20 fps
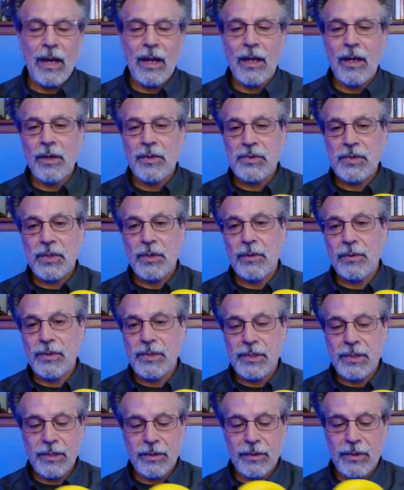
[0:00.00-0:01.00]
I also
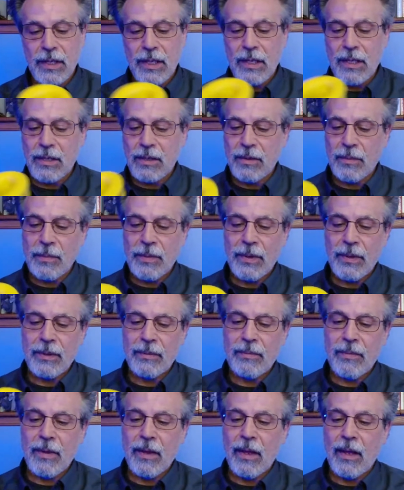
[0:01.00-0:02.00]
still need to
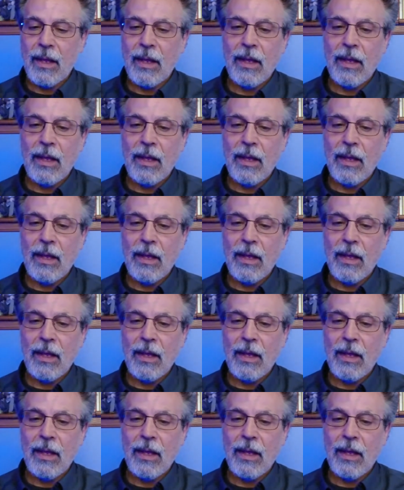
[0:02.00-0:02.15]
put